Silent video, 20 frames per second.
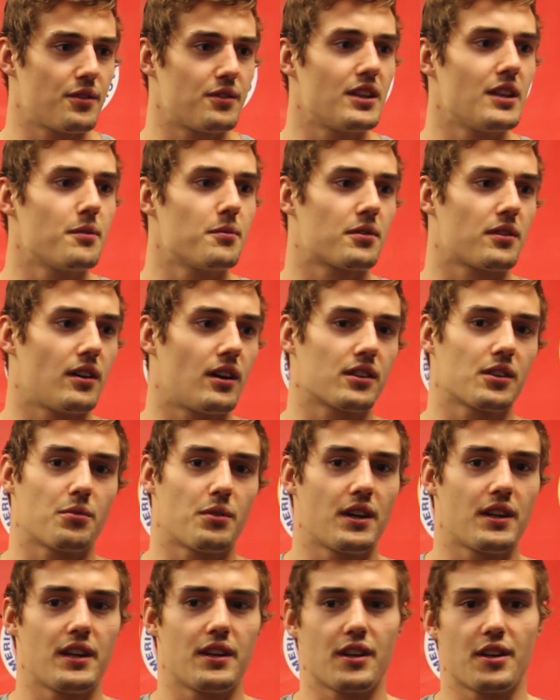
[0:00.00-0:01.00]
teams along the
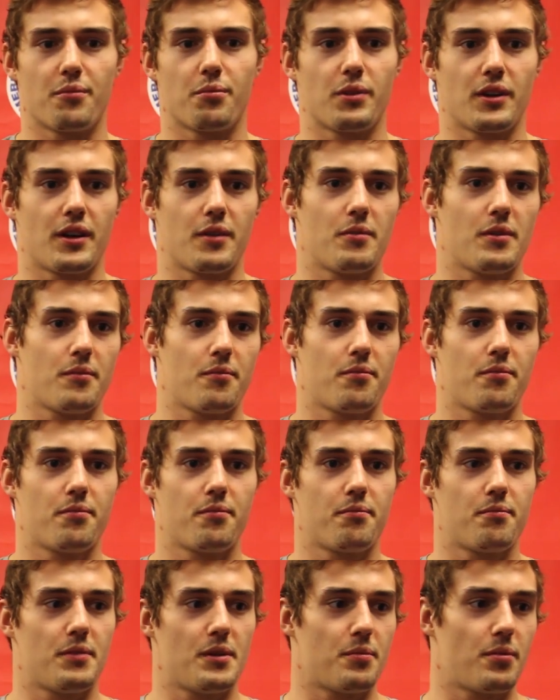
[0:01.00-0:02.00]
way that you can play,
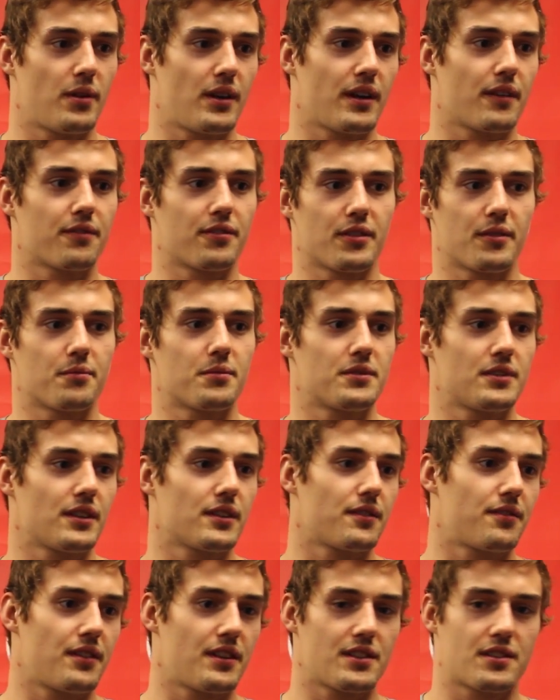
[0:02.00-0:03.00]
be playing from start
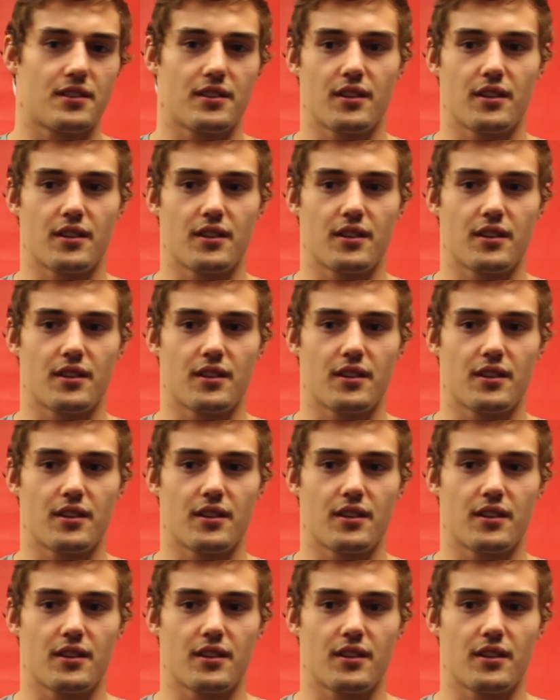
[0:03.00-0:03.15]
to finish.